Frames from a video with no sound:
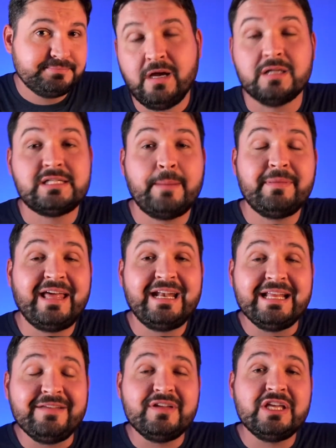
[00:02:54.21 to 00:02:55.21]
On top of that,
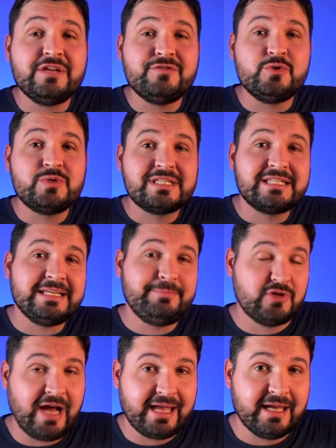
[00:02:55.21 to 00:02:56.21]
it even gives you sleep
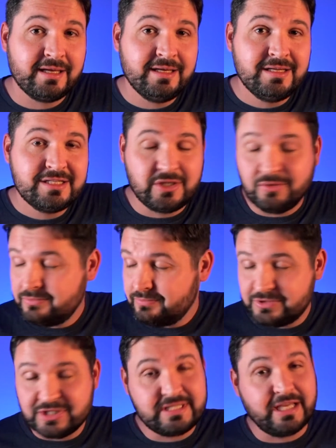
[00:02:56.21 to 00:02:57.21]
tracking. So
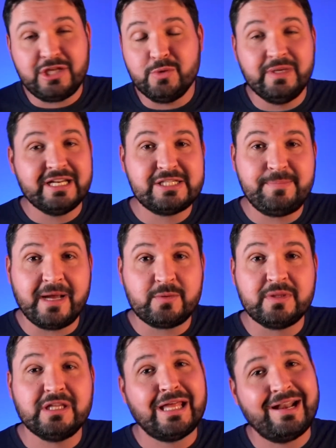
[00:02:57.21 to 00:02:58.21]
just like you would expect
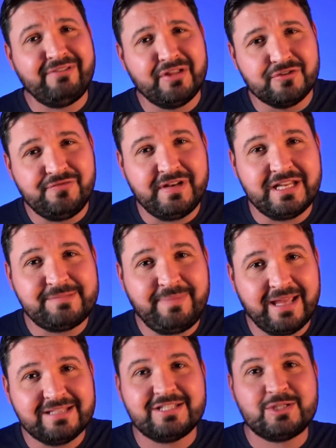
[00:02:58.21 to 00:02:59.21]
with a lot of other fitness
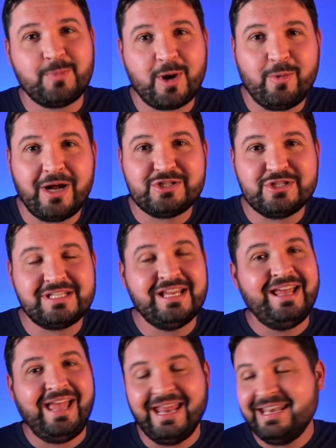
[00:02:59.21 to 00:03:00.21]
bands and smartwatches,
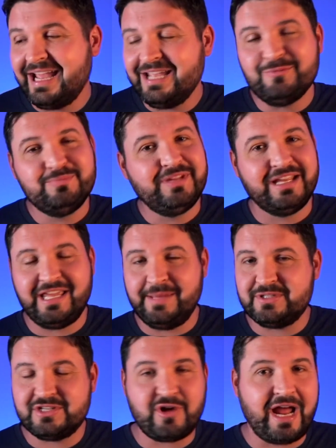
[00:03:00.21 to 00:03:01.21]
at night, it
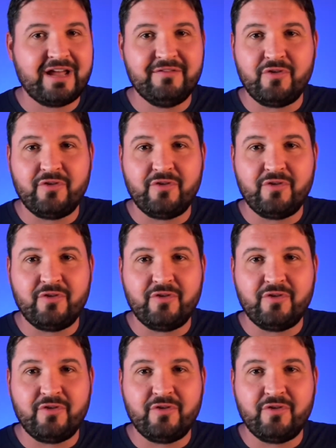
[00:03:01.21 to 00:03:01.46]
keeps track of